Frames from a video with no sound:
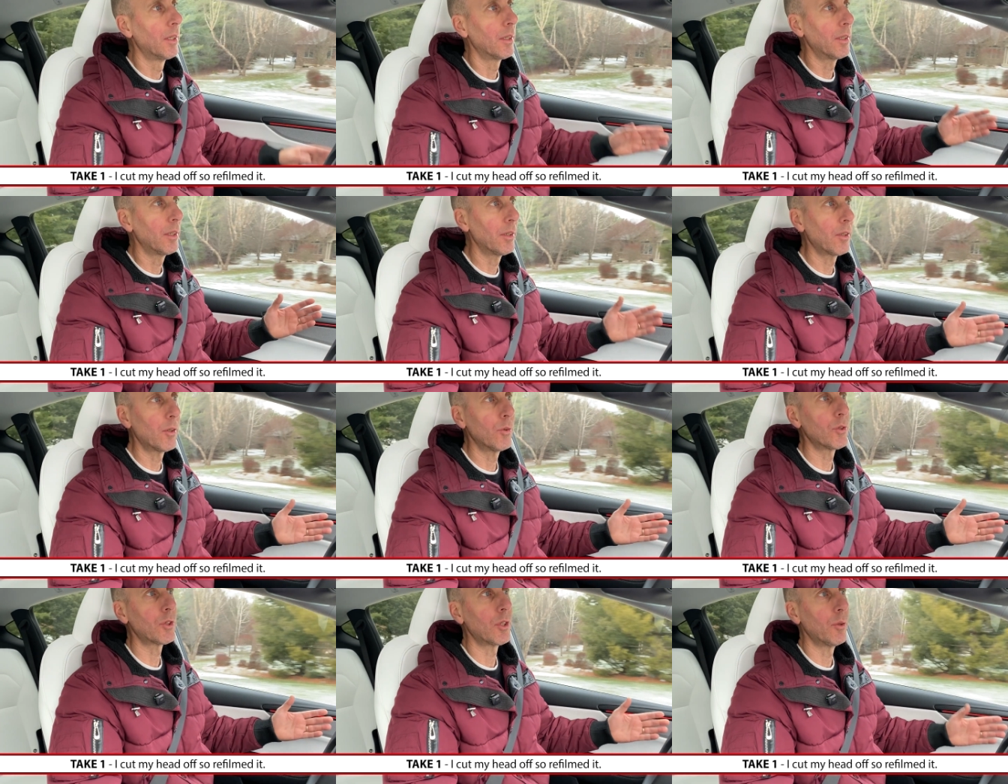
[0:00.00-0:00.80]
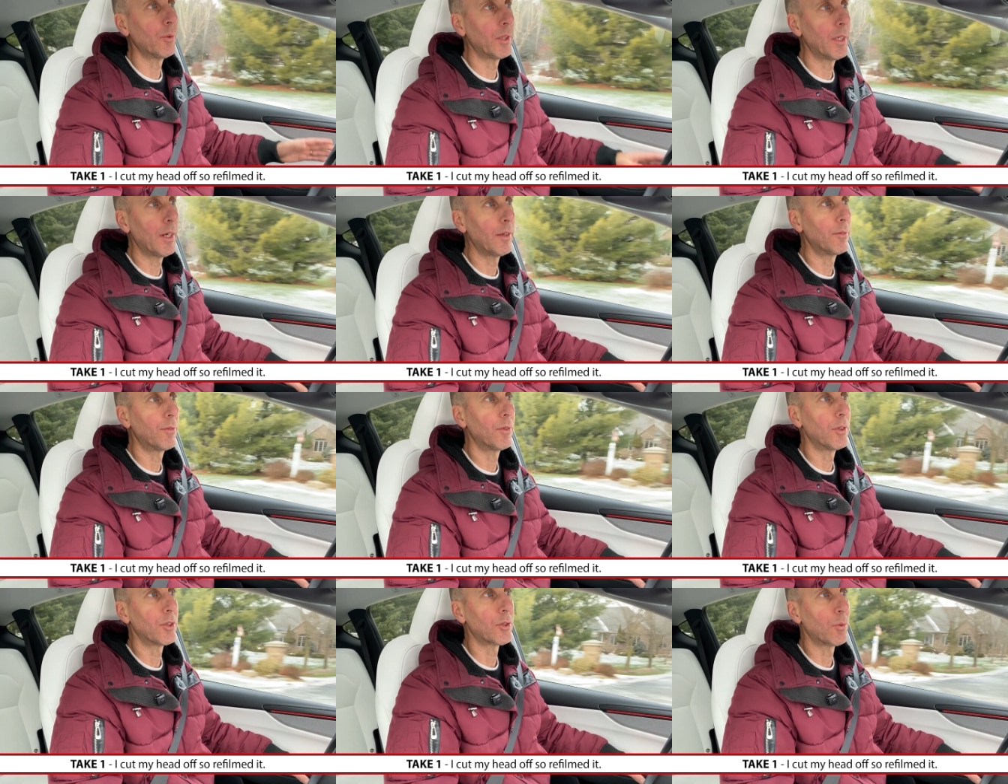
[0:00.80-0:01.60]
There it goes, slowing down
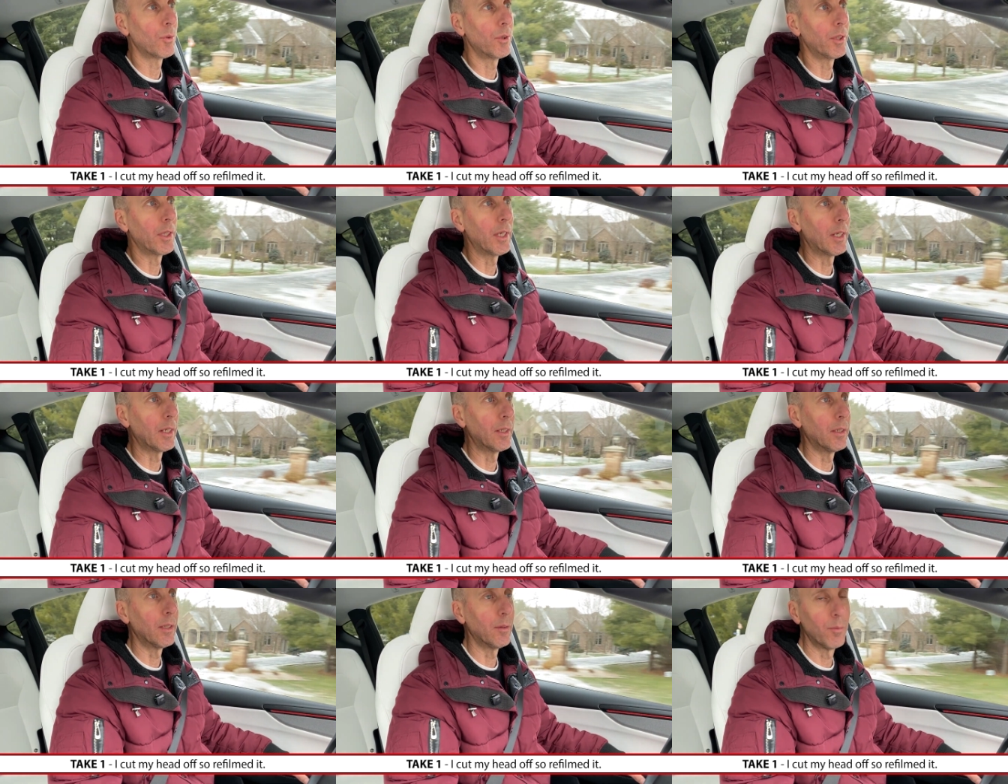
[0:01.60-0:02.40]
for a squirrel again.